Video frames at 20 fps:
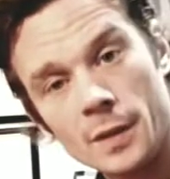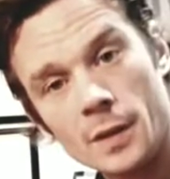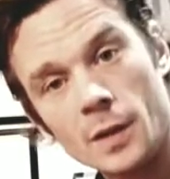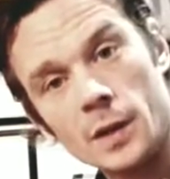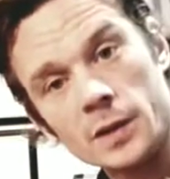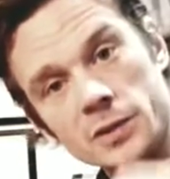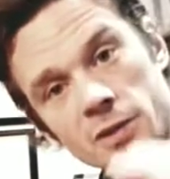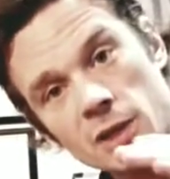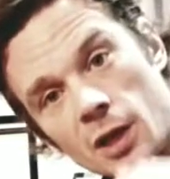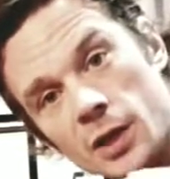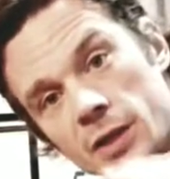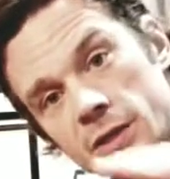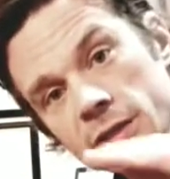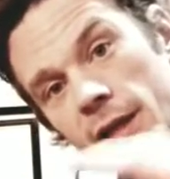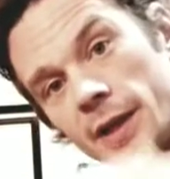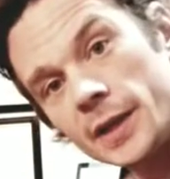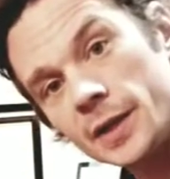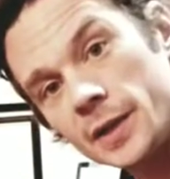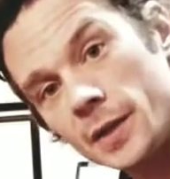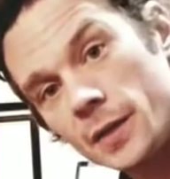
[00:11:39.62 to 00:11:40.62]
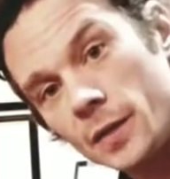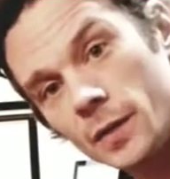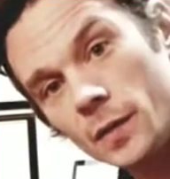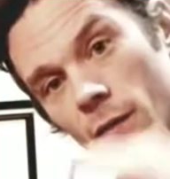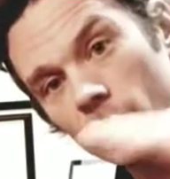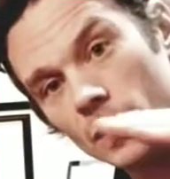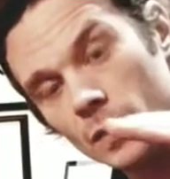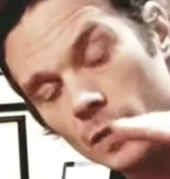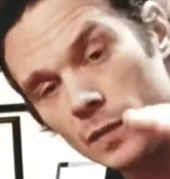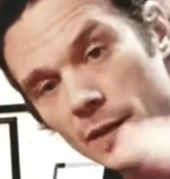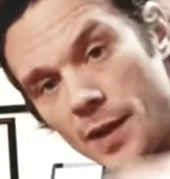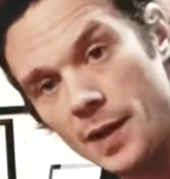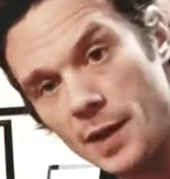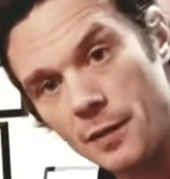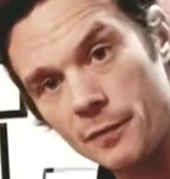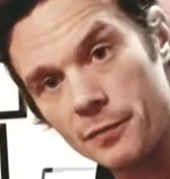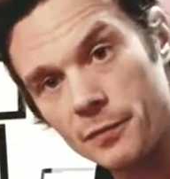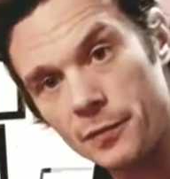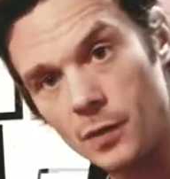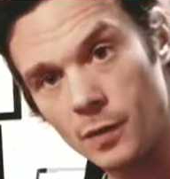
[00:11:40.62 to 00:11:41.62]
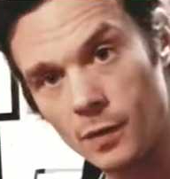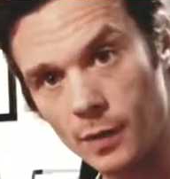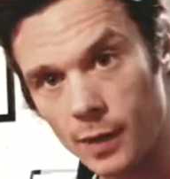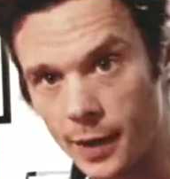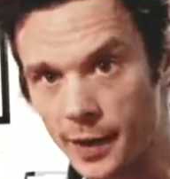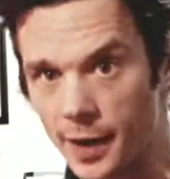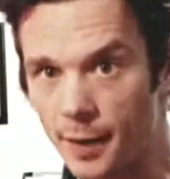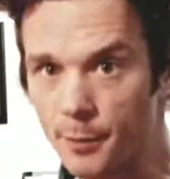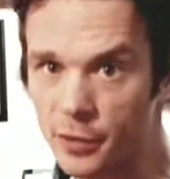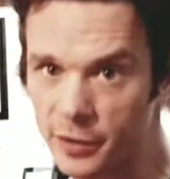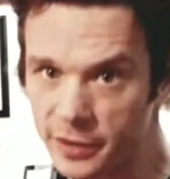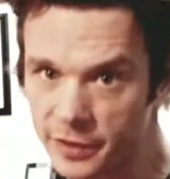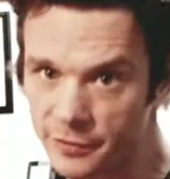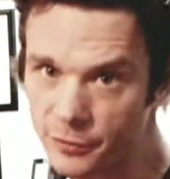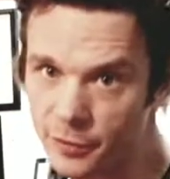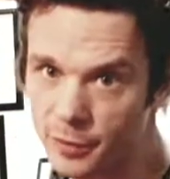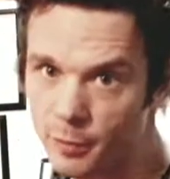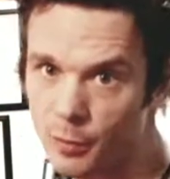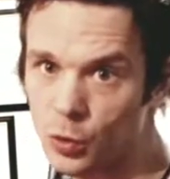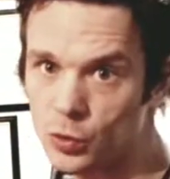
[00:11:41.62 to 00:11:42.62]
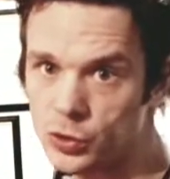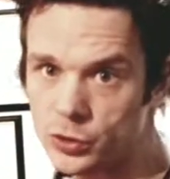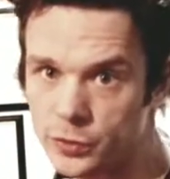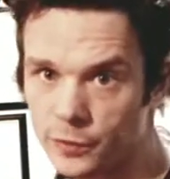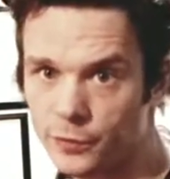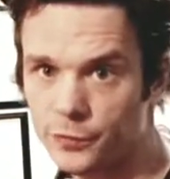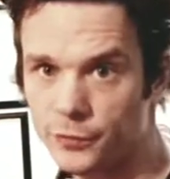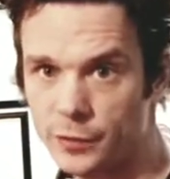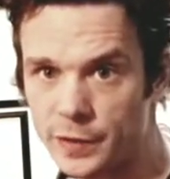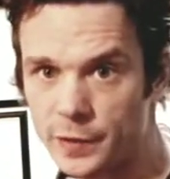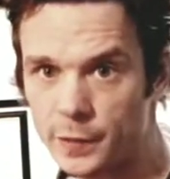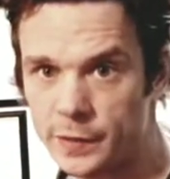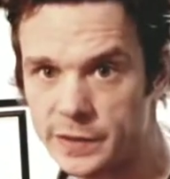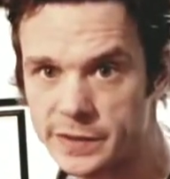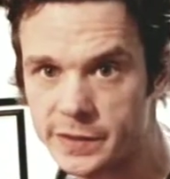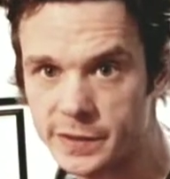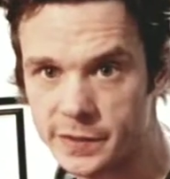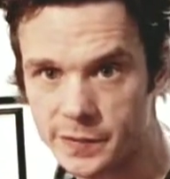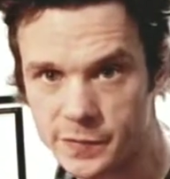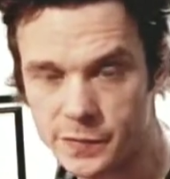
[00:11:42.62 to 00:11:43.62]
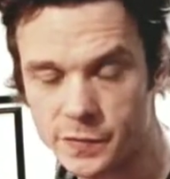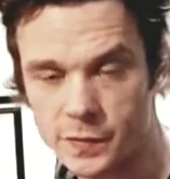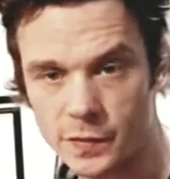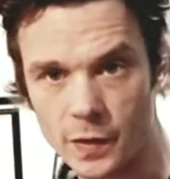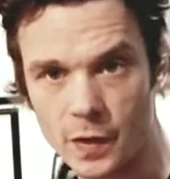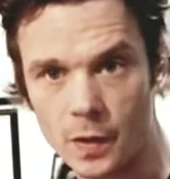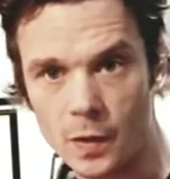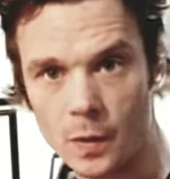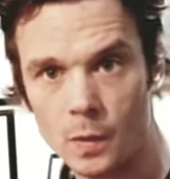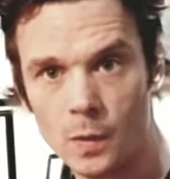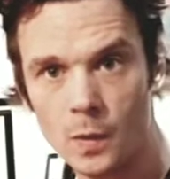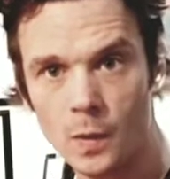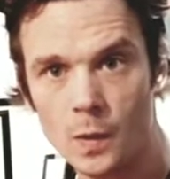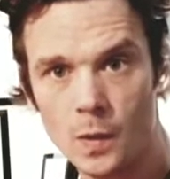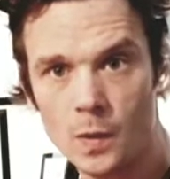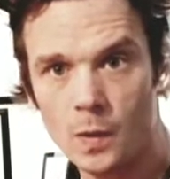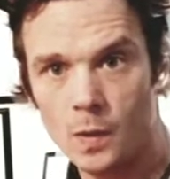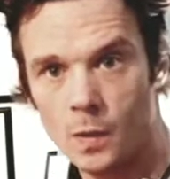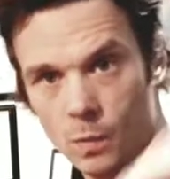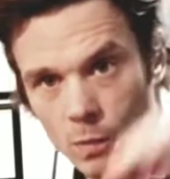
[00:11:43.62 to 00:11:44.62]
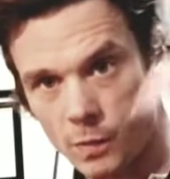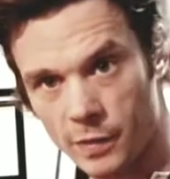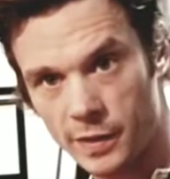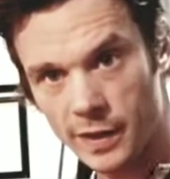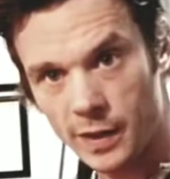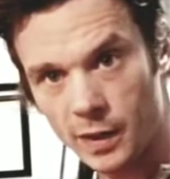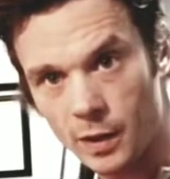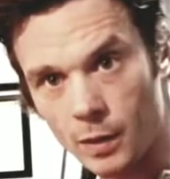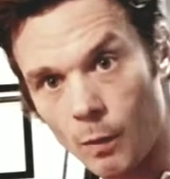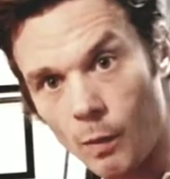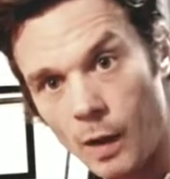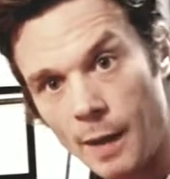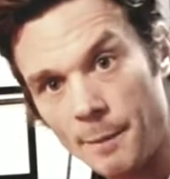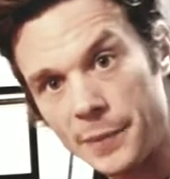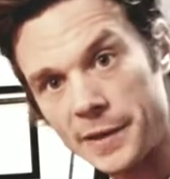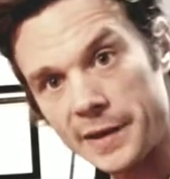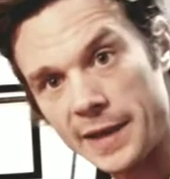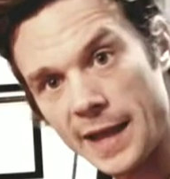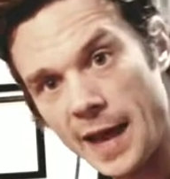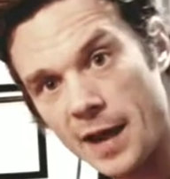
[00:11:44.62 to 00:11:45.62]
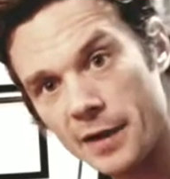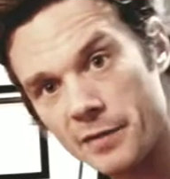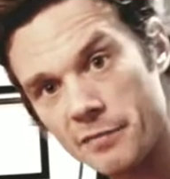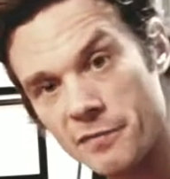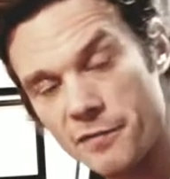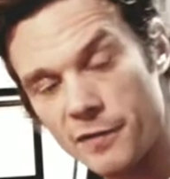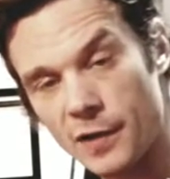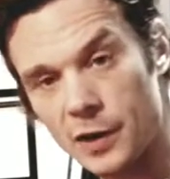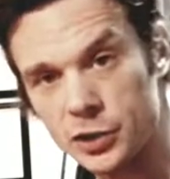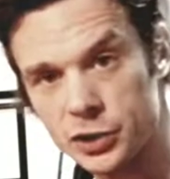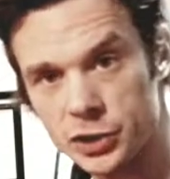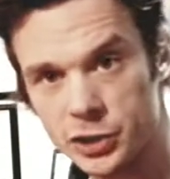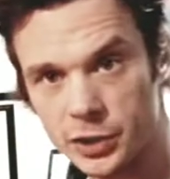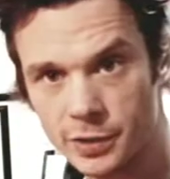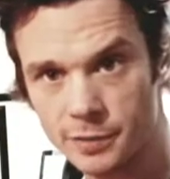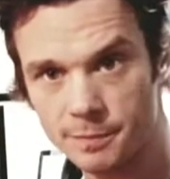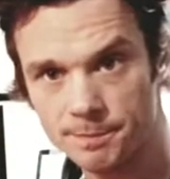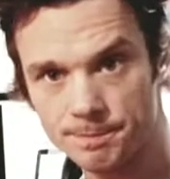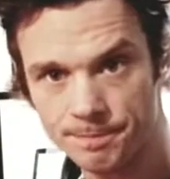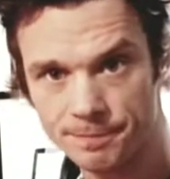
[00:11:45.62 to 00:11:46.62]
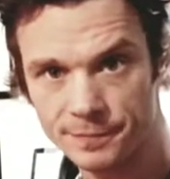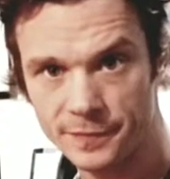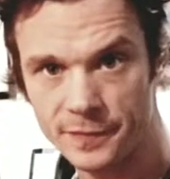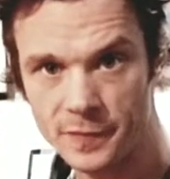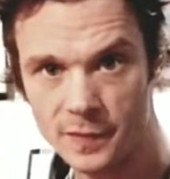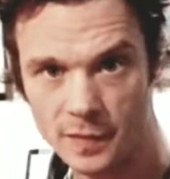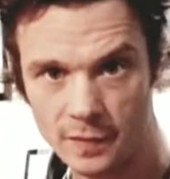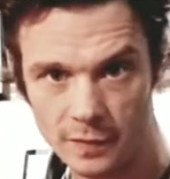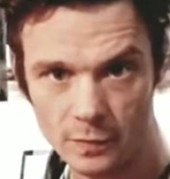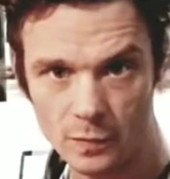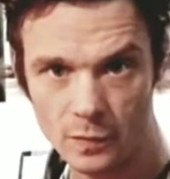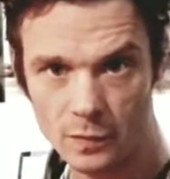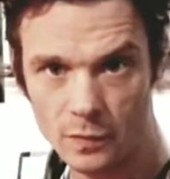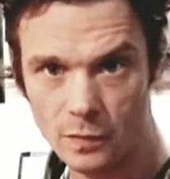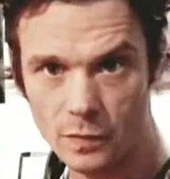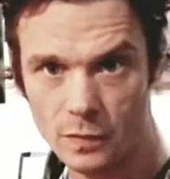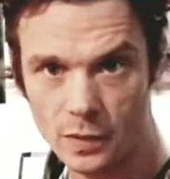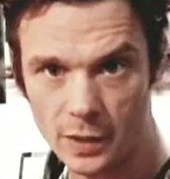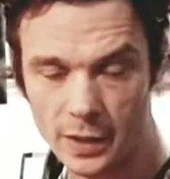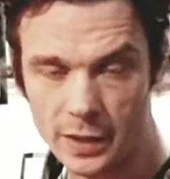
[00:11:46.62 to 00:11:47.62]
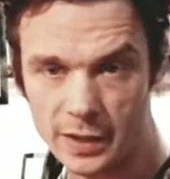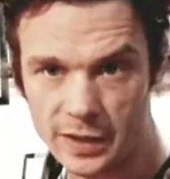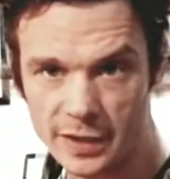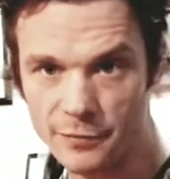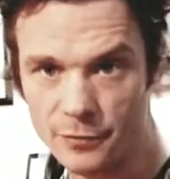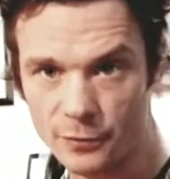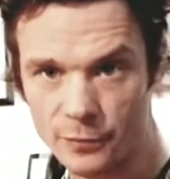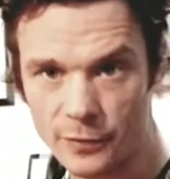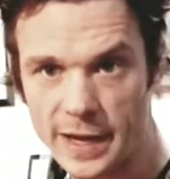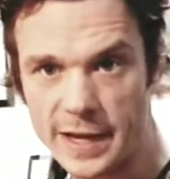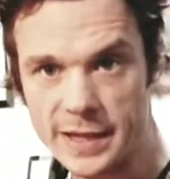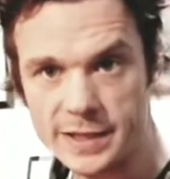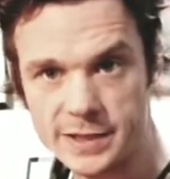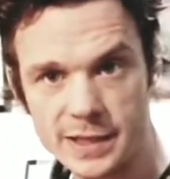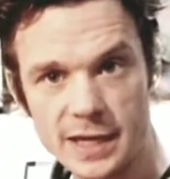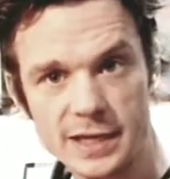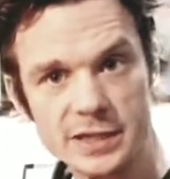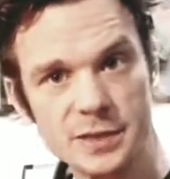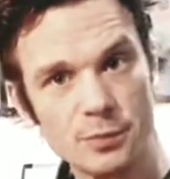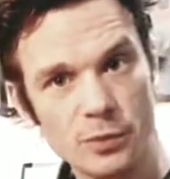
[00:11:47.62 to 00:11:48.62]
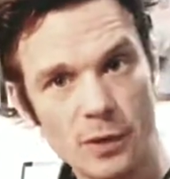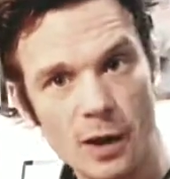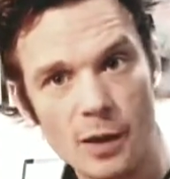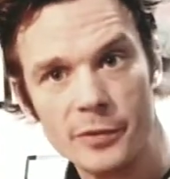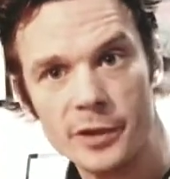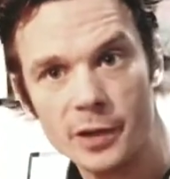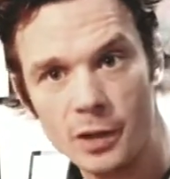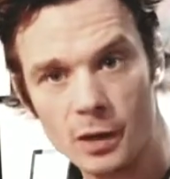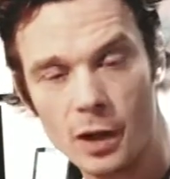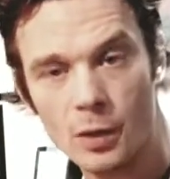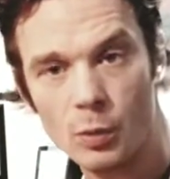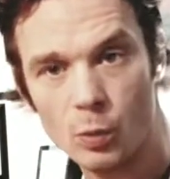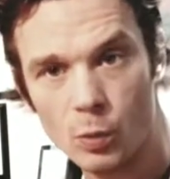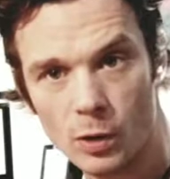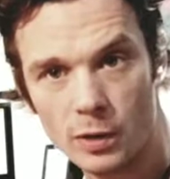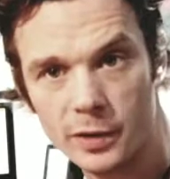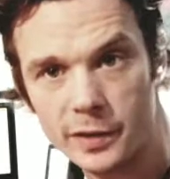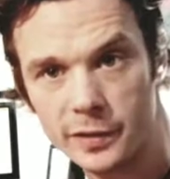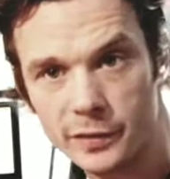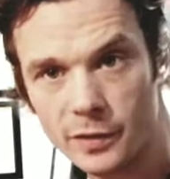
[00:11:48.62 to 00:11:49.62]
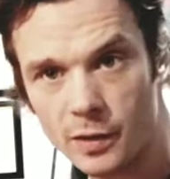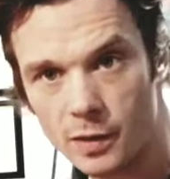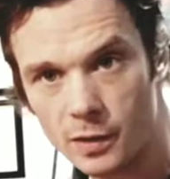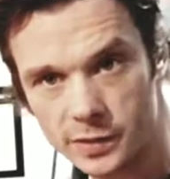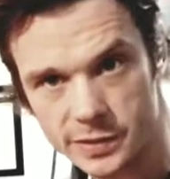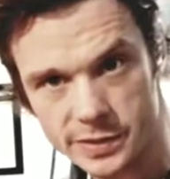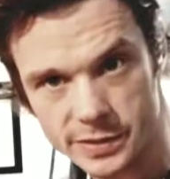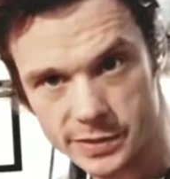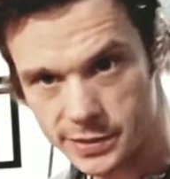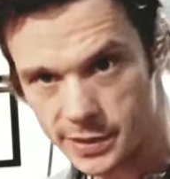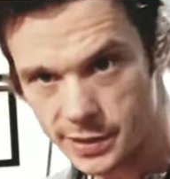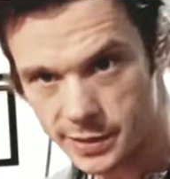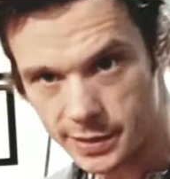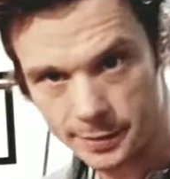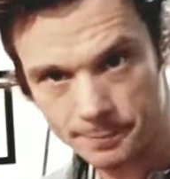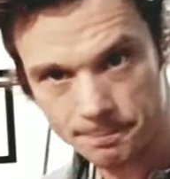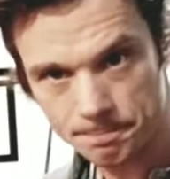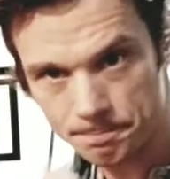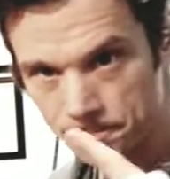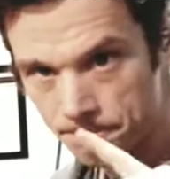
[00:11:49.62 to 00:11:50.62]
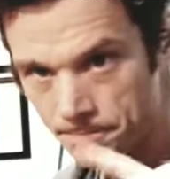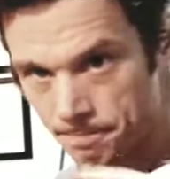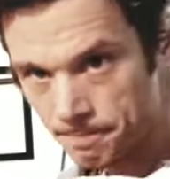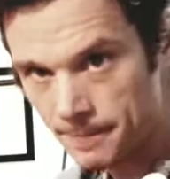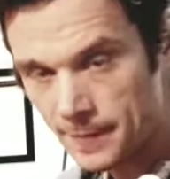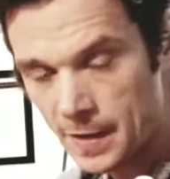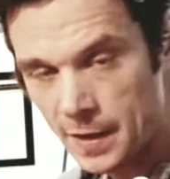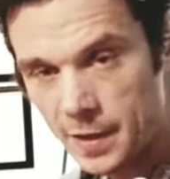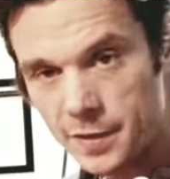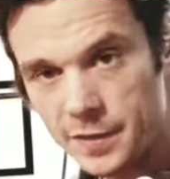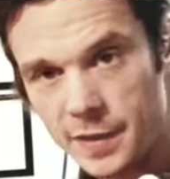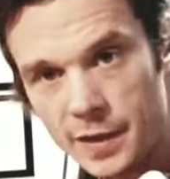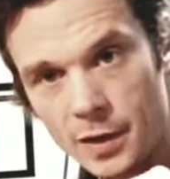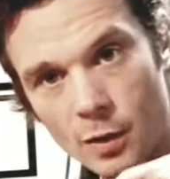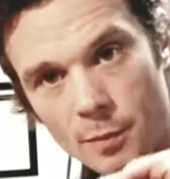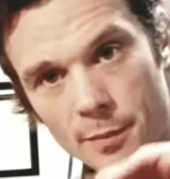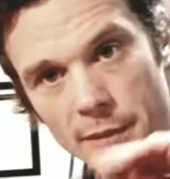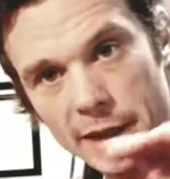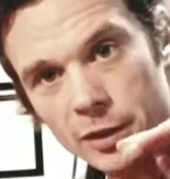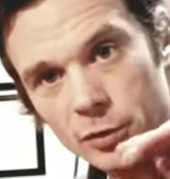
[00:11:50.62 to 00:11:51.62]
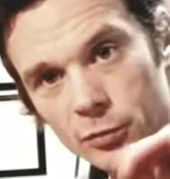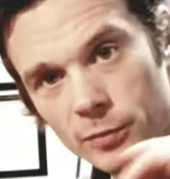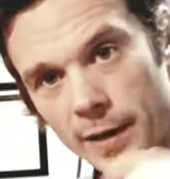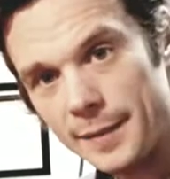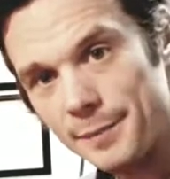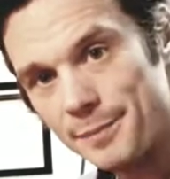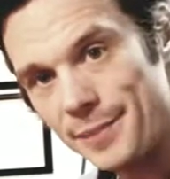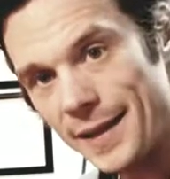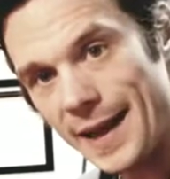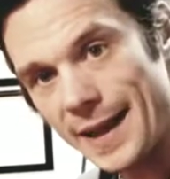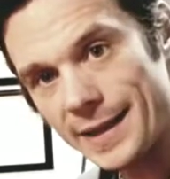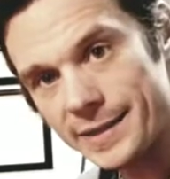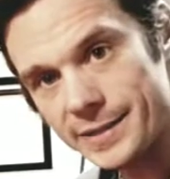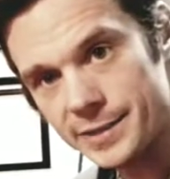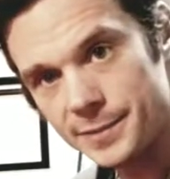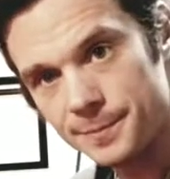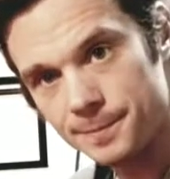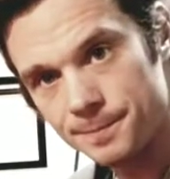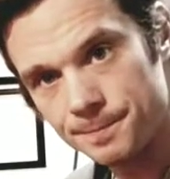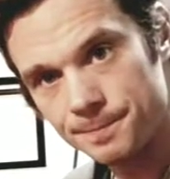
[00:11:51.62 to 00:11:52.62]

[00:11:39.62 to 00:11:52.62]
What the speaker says: as long as they have a number of different emotional frequencies, you know, where they can go up and down and function in different ways. And that's a problem with a lot of working dogs, is that they don't make great pets.